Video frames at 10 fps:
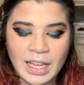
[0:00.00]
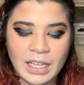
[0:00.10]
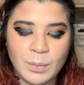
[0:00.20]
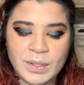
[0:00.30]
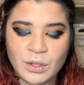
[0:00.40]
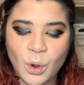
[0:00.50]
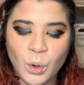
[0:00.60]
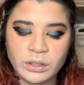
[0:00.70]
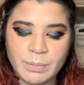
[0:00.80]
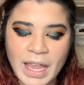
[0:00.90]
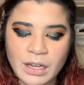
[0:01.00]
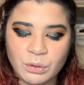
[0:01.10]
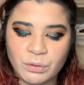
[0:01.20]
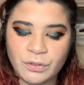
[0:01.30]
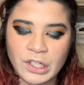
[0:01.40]
He was an old man
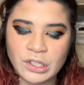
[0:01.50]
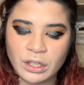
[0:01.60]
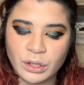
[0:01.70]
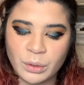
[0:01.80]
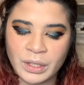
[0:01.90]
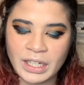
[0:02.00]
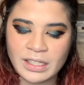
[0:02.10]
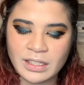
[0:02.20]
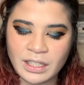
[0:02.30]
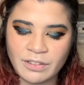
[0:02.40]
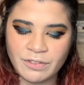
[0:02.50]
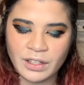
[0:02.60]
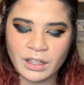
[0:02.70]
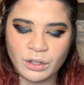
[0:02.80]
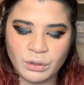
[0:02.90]
who fished alone in a skiff
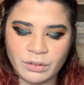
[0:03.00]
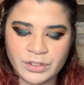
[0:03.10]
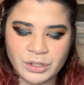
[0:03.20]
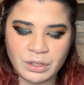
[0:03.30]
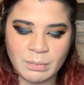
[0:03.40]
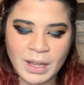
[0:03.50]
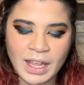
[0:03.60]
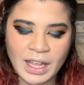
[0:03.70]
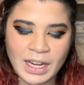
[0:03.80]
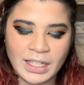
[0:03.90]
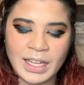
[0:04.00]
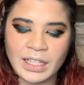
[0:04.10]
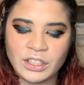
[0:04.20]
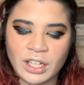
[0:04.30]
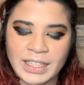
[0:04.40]
in the Gulf Stream, and he
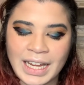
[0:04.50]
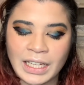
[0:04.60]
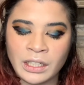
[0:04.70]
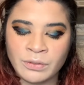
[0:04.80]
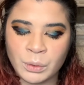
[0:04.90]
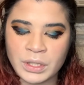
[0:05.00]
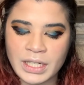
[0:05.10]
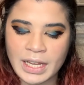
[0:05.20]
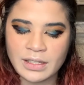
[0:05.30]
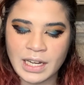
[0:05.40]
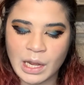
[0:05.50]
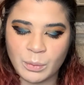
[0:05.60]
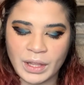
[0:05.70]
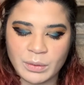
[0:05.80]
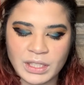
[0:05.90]
had gone 84 days now
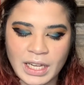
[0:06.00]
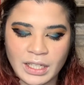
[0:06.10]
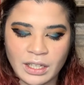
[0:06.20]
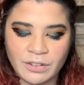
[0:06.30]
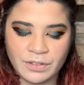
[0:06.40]
without taking a